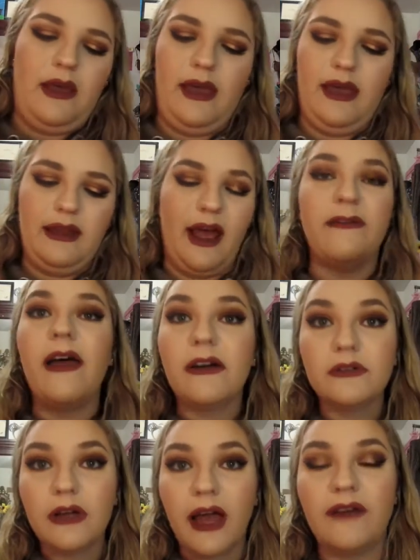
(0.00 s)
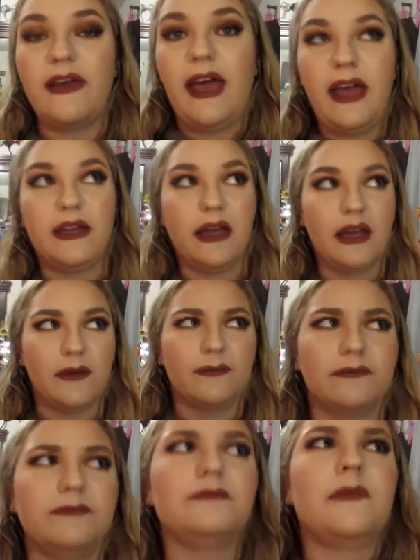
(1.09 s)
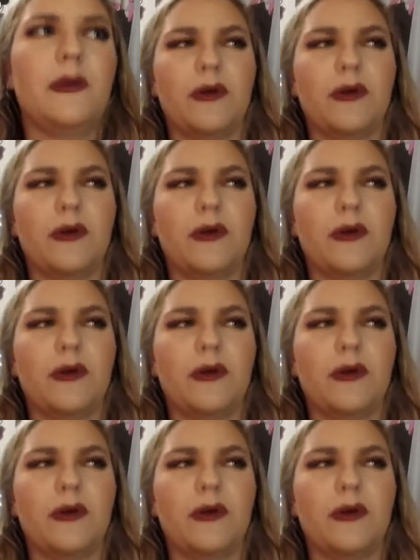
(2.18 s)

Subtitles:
And I've had a